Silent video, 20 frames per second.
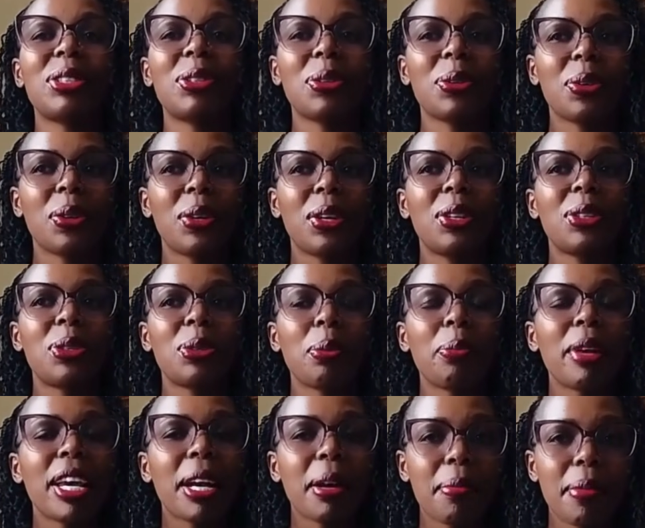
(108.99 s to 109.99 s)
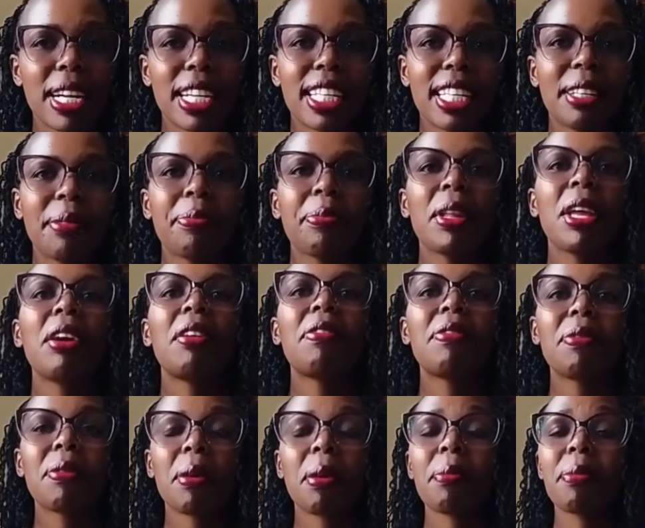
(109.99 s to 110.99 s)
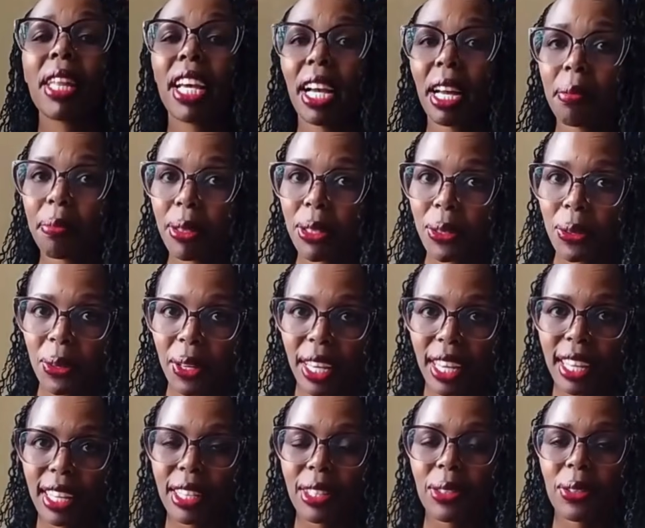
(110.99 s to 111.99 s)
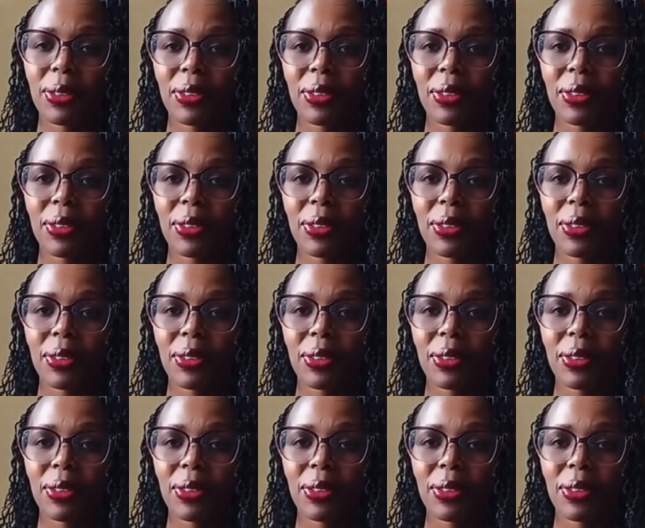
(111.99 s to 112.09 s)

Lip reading: to make money from the capital gains.